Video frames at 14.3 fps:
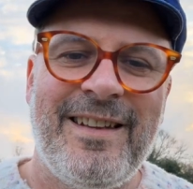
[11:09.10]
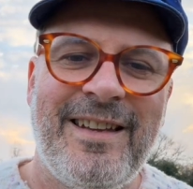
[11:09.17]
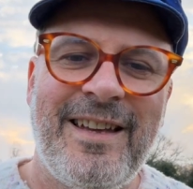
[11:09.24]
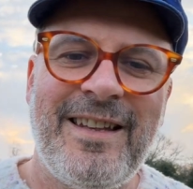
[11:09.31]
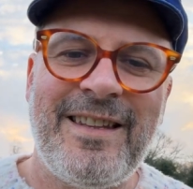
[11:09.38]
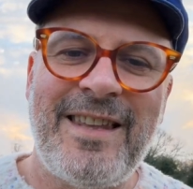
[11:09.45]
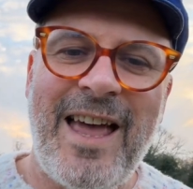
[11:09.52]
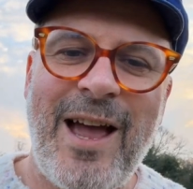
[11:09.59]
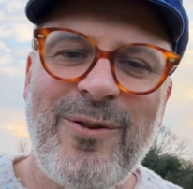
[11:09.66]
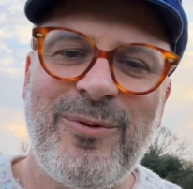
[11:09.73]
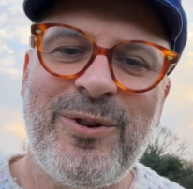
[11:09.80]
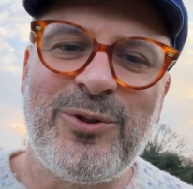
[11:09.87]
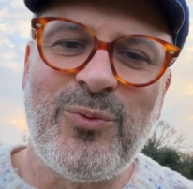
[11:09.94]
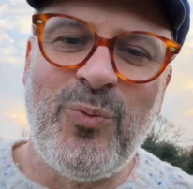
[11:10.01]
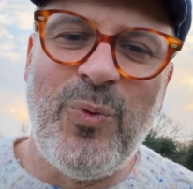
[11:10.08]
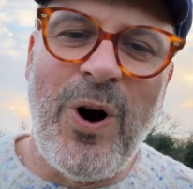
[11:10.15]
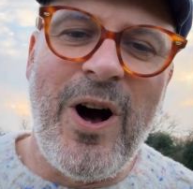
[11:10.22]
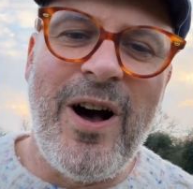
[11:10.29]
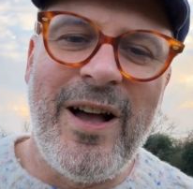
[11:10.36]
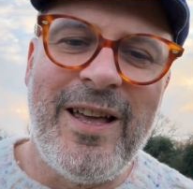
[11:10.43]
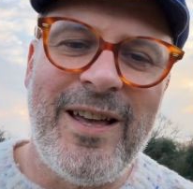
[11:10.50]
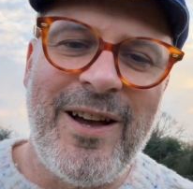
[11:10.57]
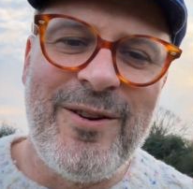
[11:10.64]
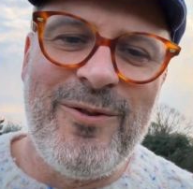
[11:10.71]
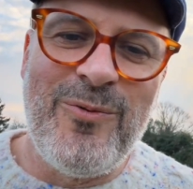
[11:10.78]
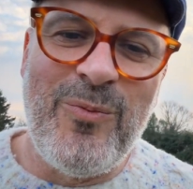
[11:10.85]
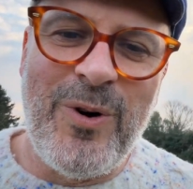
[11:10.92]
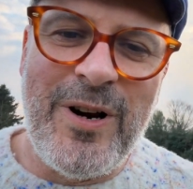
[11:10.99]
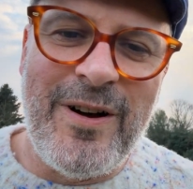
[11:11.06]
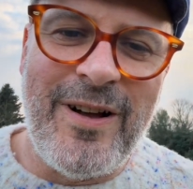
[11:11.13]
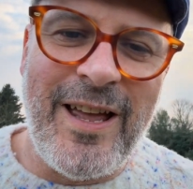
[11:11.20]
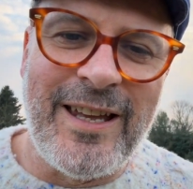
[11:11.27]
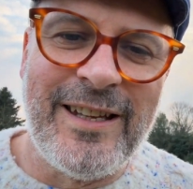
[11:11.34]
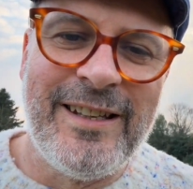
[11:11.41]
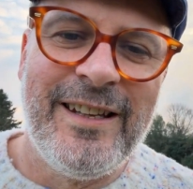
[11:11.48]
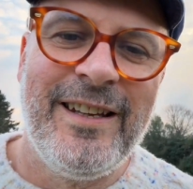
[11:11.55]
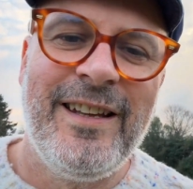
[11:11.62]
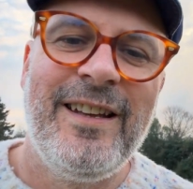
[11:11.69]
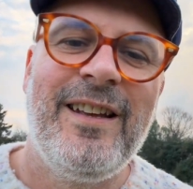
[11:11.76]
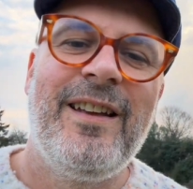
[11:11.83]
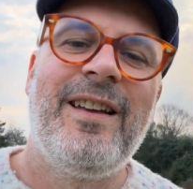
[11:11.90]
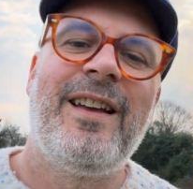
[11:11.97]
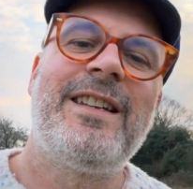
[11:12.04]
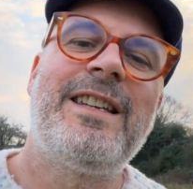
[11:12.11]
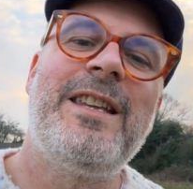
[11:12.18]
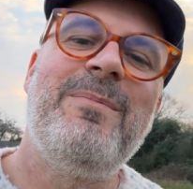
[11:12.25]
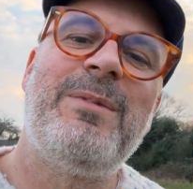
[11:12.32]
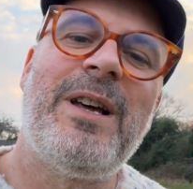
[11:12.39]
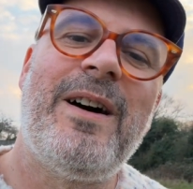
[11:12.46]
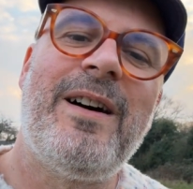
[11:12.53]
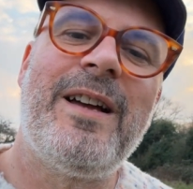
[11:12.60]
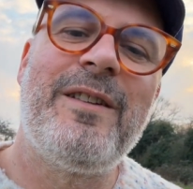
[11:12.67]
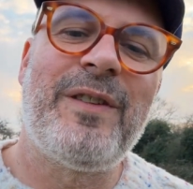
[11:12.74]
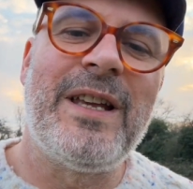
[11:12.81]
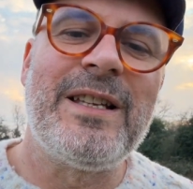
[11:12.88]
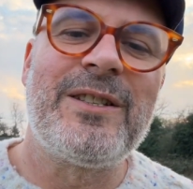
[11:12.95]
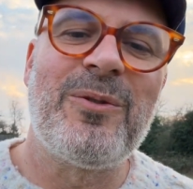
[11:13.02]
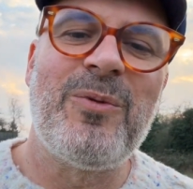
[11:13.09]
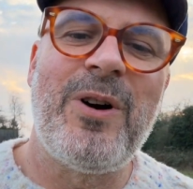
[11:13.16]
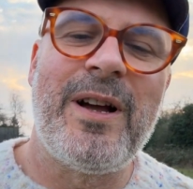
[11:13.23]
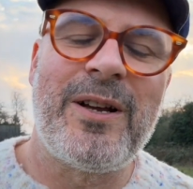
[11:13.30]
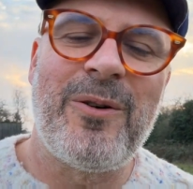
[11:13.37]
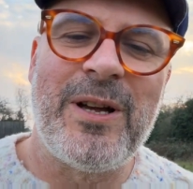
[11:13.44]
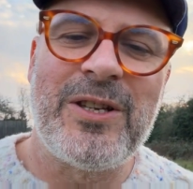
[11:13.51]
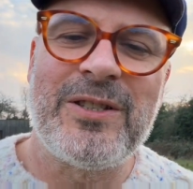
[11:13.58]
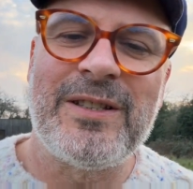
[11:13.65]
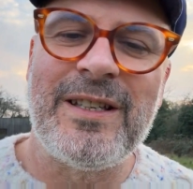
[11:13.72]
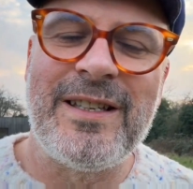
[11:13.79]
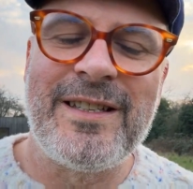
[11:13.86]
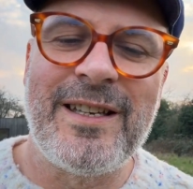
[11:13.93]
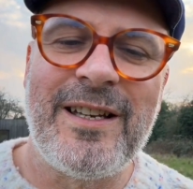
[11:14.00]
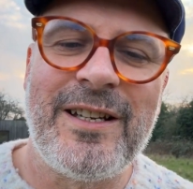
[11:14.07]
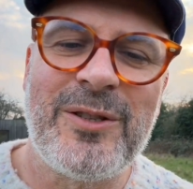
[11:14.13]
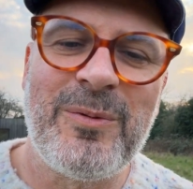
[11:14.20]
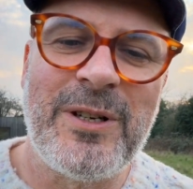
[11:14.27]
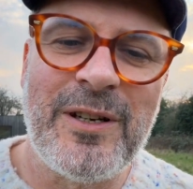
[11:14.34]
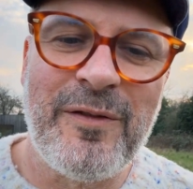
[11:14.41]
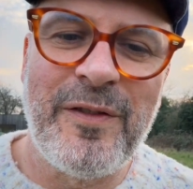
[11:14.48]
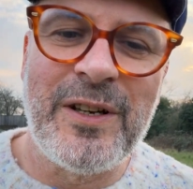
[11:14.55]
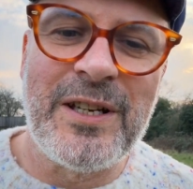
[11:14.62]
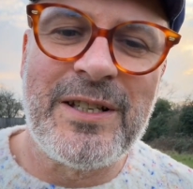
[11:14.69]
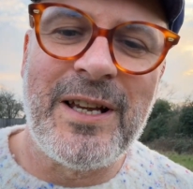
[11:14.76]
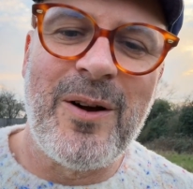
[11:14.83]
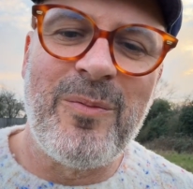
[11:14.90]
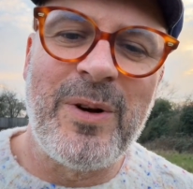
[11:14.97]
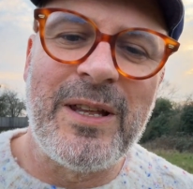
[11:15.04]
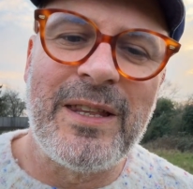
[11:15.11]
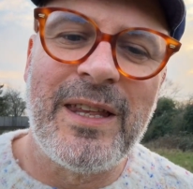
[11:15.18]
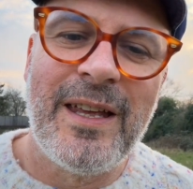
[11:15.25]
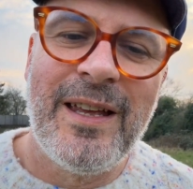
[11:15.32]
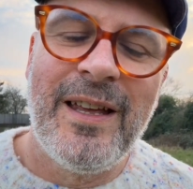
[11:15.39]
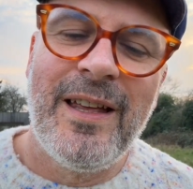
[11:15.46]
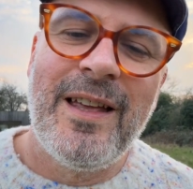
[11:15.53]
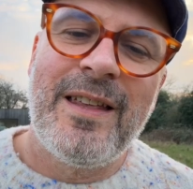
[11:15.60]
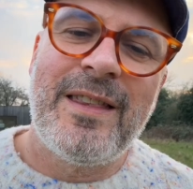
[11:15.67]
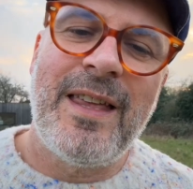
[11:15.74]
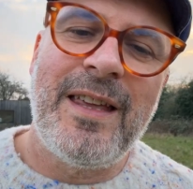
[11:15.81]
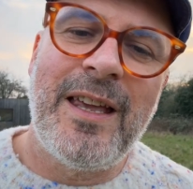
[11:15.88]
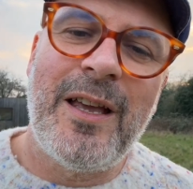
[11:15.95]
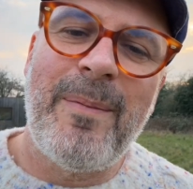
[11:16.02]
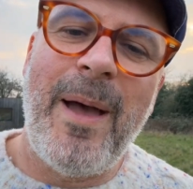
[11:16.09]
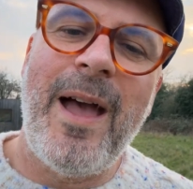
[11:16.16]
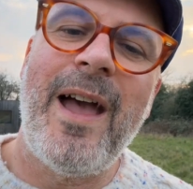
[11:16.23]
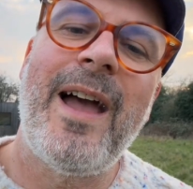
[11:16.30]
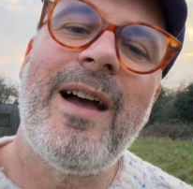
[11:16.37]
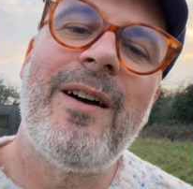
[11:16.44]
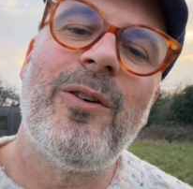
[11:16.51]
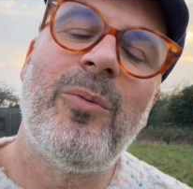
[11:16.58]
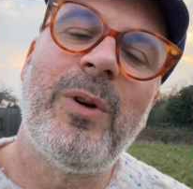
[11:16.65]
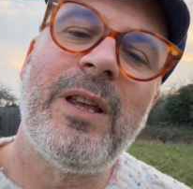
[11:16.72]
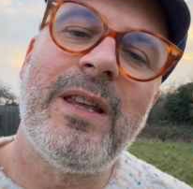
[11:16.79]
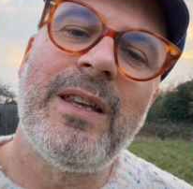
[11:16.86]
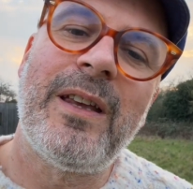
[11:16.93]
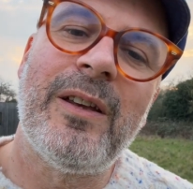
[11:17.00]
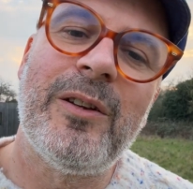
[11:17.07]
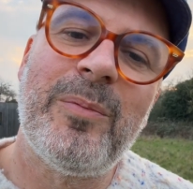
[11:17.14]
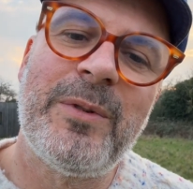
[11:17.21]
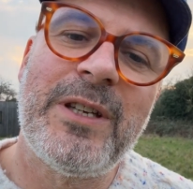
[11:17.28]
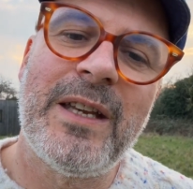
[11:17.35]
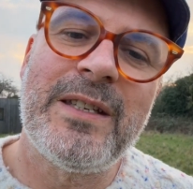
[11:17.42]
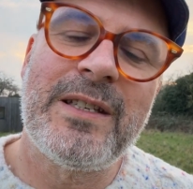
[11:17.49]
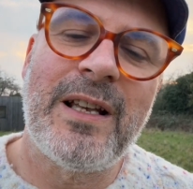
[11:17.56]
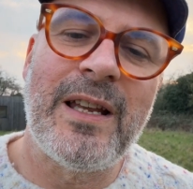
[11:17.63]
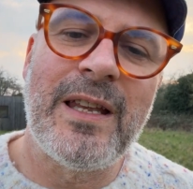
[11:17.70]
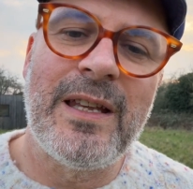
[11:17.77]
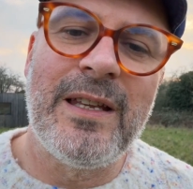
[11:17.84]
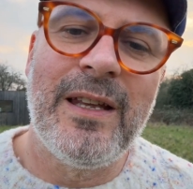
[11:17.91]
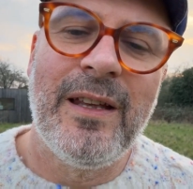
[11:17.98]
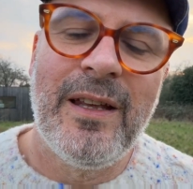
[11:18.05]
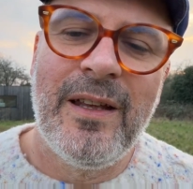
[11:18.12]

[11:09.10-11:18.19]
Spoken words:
And that was Why Oh Why, a deep dive into why questions. And I just wanted to finish up with thinking about how we could potentially